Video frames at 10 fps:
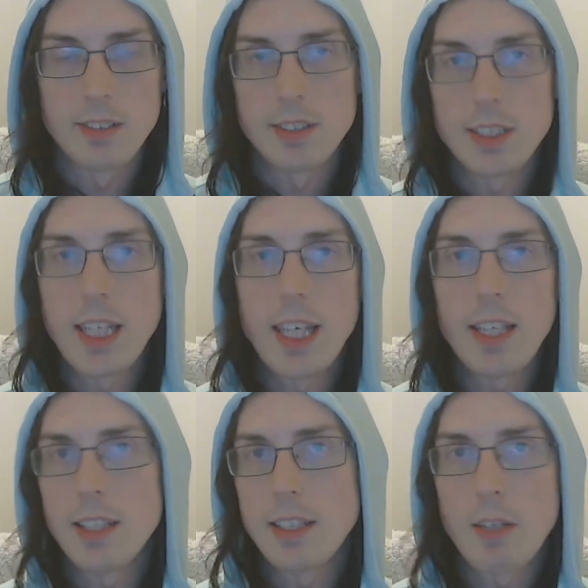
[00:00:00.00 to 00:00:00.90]

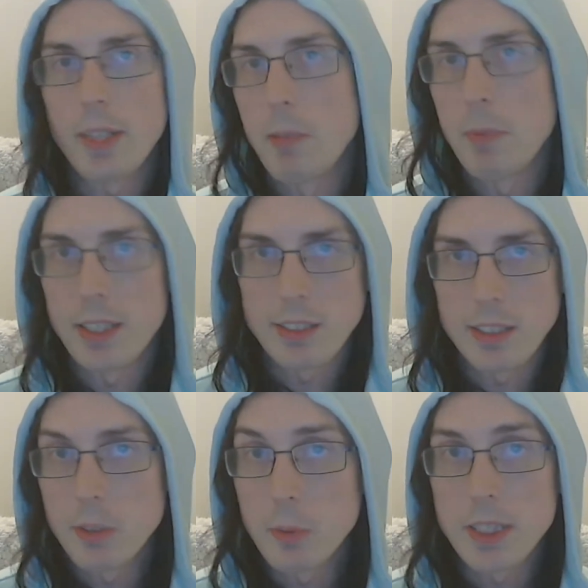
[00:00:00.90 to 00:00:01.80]
saying that they would commit
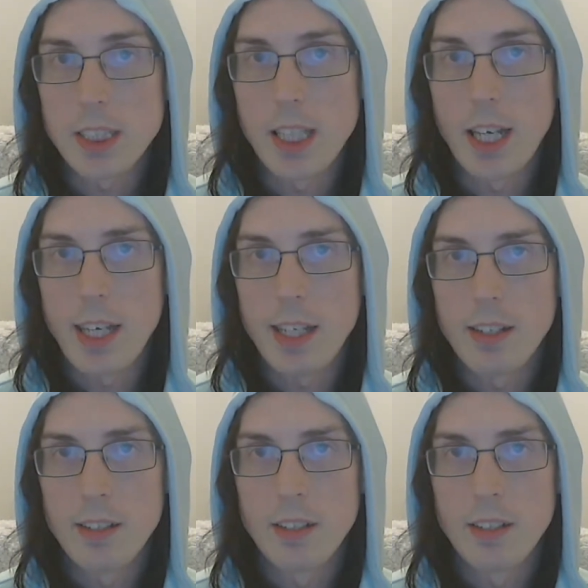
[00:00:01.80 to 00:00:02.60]
suicide